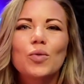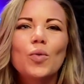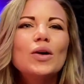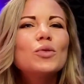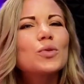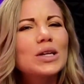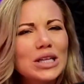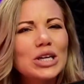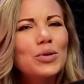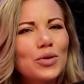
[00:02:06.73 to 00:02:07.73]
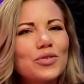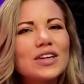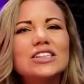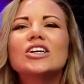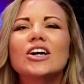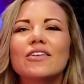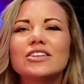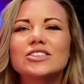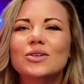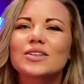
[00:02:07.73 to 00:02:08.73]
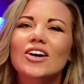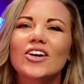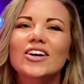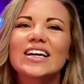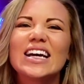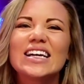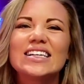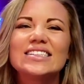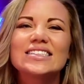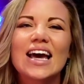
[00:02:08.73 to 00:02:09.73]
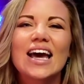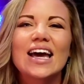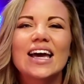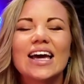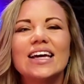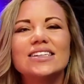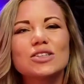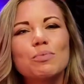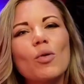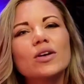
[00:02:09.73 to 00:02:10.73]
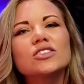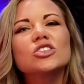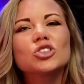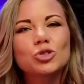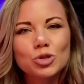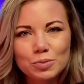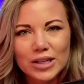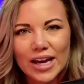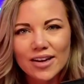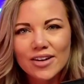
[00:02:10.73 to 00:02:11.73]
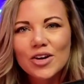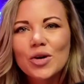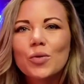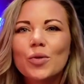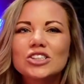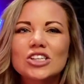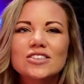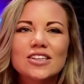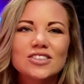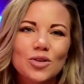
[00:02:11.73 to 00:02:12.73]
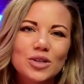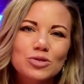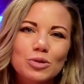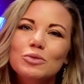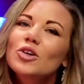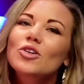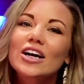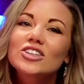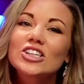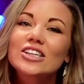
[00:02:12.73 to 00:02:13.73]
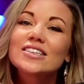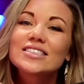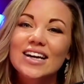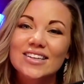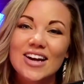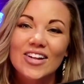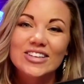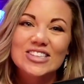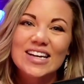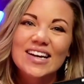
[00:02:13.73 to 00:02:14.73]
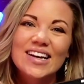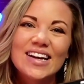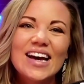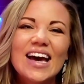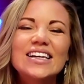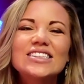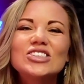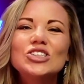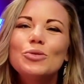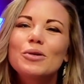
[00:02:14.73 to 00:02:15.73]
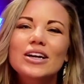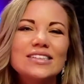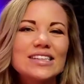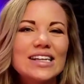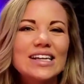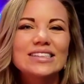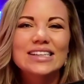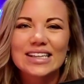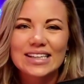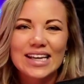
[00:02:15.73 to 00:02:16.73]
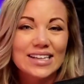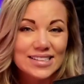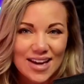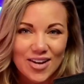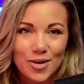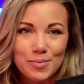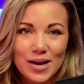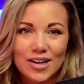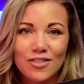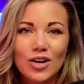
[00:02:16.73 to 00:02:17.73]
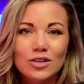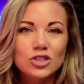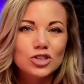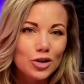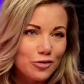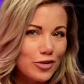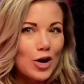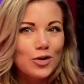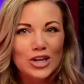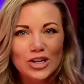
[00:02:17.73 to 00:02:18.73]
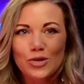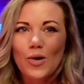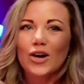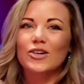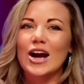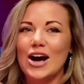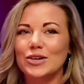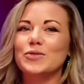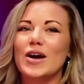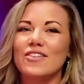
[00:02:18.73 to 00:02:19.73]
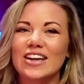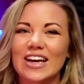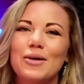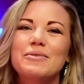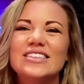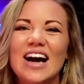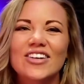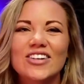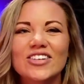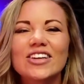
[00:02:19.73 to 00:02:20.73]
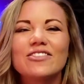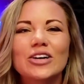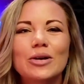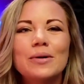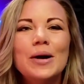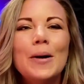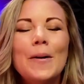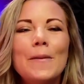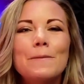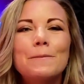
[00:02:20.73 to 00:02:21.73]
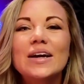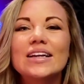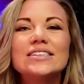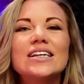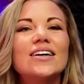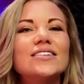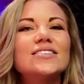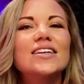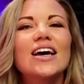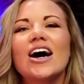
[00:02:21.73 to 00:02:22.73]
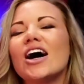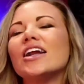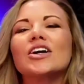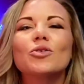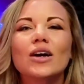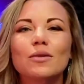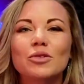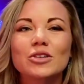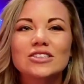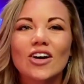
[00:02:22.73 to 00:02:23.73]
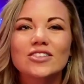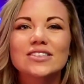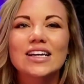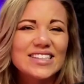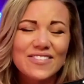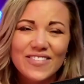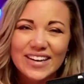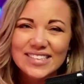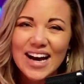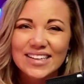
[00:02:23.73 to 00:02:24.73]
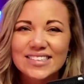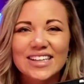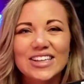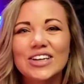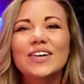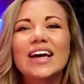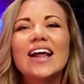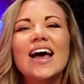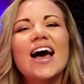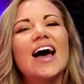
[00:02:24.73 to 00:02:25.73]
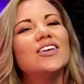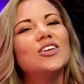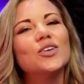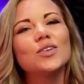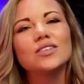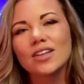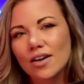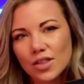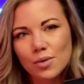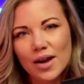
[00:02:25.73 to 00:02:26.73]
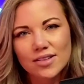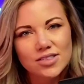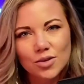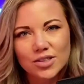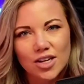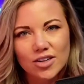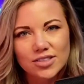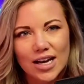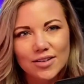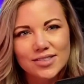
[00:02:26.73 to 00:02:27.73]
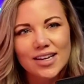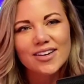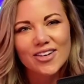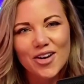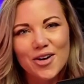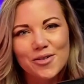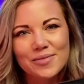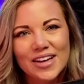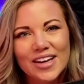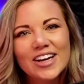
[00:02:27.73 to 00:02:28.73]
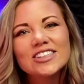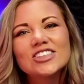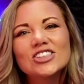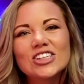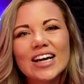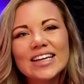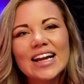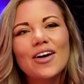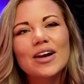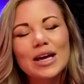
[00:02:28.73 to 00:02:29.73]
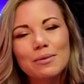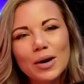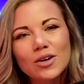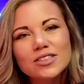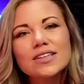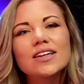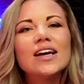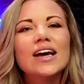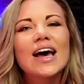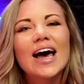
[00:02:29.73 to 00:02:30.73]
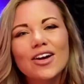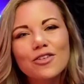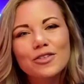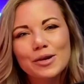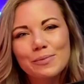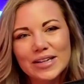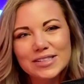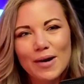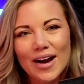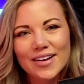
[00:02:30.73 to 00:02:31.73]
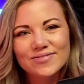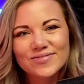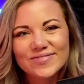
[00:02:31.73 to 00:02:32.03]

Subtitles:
One really cool feature of the Sonos Arc is it supports TruePlay, which is a Sonos room correction technology. It is super easy to get set up, and it involves using your phone and you walk around waving it up and down in your living room, but it does an incredible result. It is a fantastic unit, and you'll love the way the Sonos Arc sounds in your home. To check it out in person, head over to Best Buy.